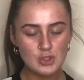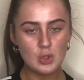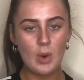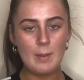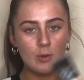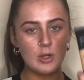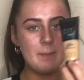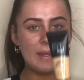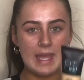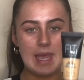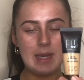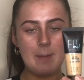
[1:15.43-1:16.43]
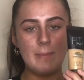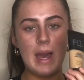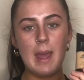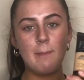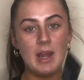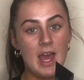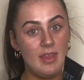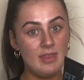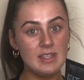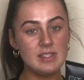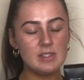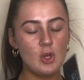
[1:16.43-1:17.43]
So I'm going to begin by applying
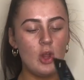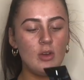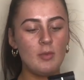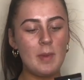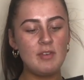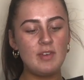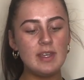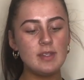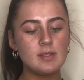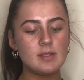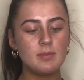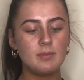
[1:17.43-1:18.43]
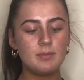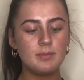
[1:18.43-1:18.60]
this all over my face.